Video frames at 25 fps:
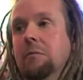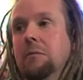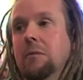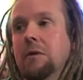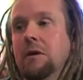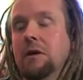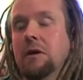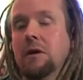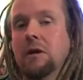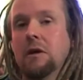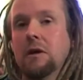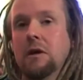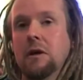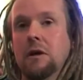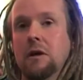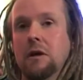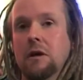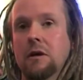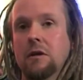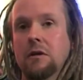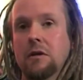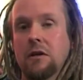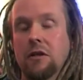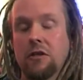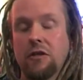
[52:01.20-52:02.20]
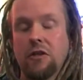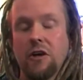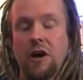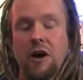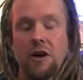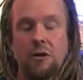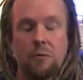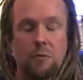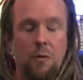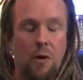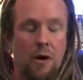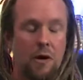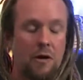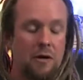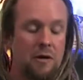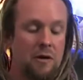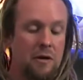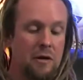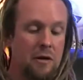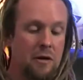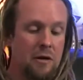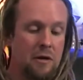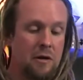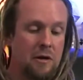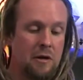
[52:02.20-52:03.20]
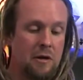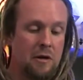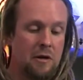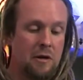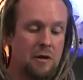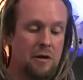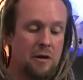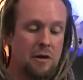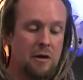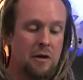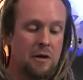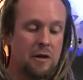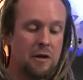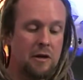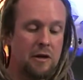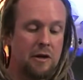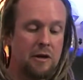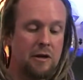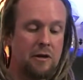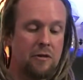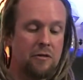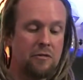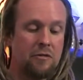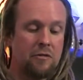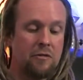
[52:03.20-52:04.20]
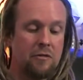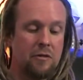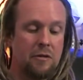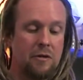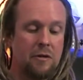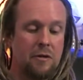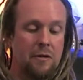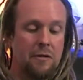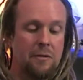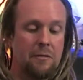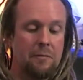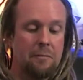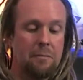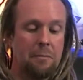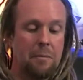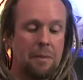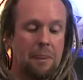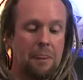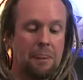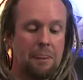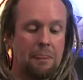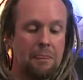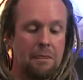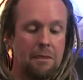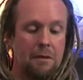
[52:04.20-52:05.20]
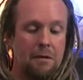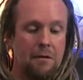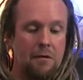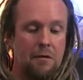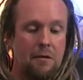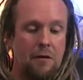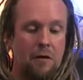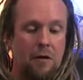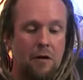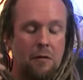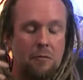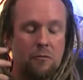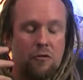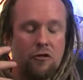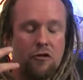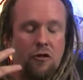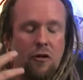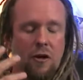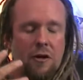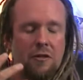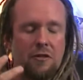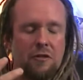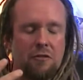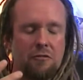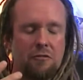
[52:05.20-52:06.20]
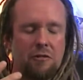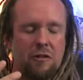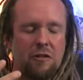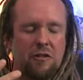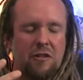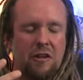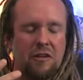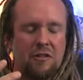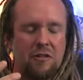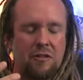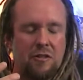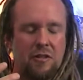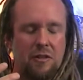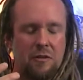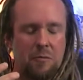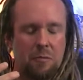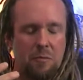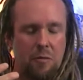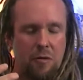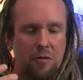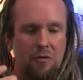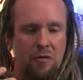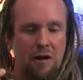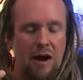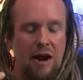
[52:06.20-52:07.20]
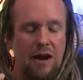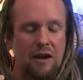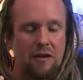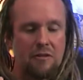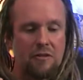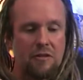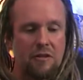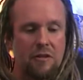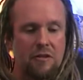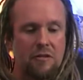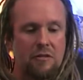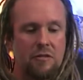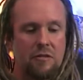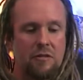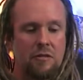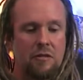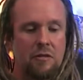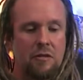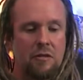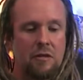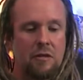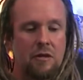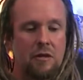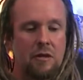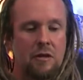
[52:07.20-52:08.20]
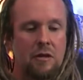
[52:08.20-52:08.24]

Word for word: them. Yeah. The third one is I'm trying to resist the paralysis.